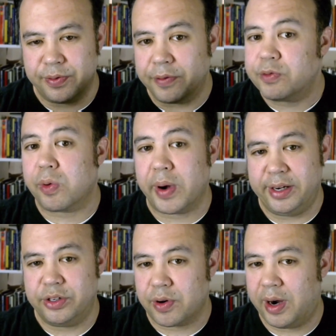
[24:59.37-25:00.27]

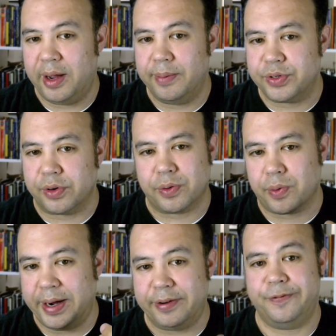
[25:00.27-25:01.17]
great triumphs or
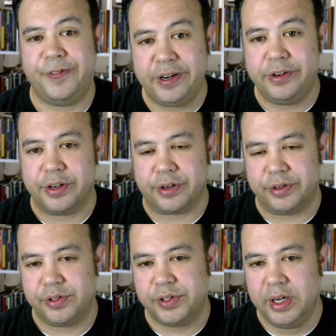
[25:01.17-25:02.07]
great
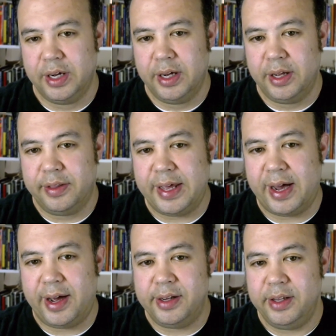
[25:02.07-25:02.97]
failures,
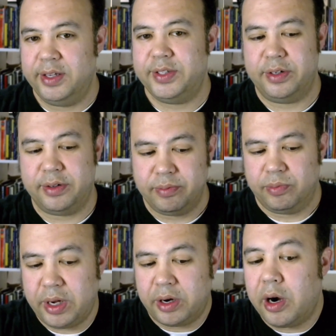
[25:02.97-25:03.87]

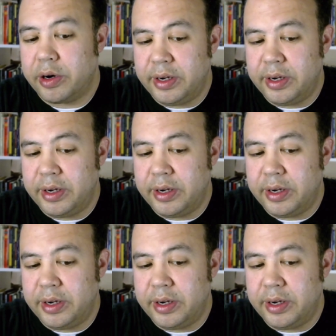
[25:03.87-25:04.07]
they aren't